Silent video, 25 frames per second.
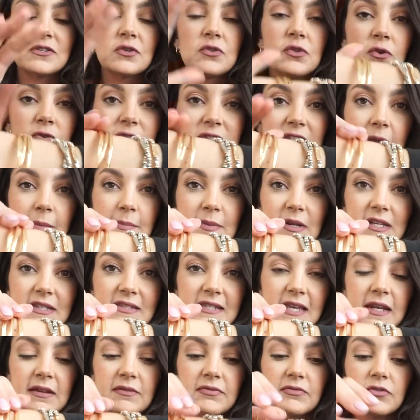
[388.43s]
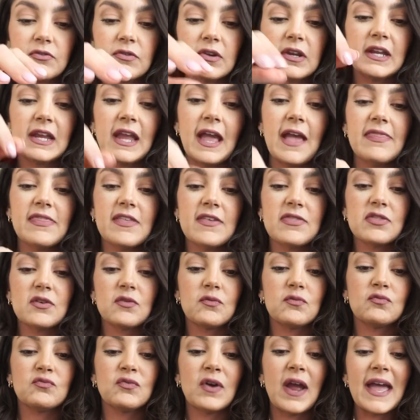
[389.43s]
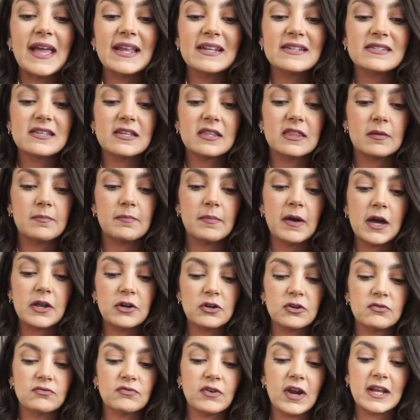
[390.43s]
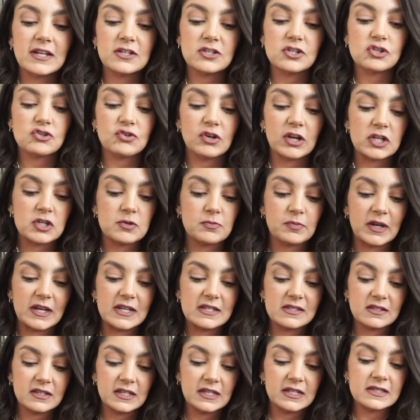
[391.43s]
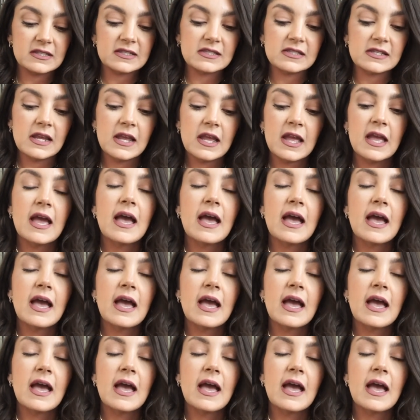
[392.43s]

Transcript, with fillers: So those come in a set of three. And then the Rhett, the modern Rhett stretch bracelets.